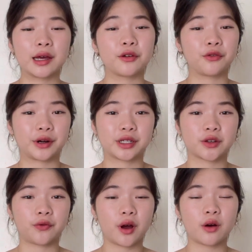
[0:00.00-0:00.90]
First
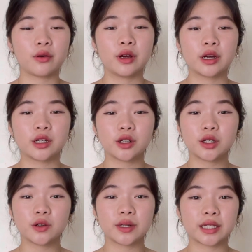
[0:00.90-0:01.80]
of all, you
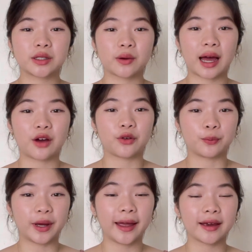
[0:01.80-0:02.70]
do need to have a
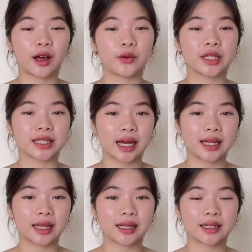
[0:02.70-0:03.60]
bank account in
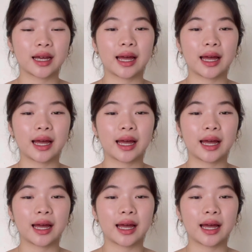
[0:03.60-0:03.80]
Thailand,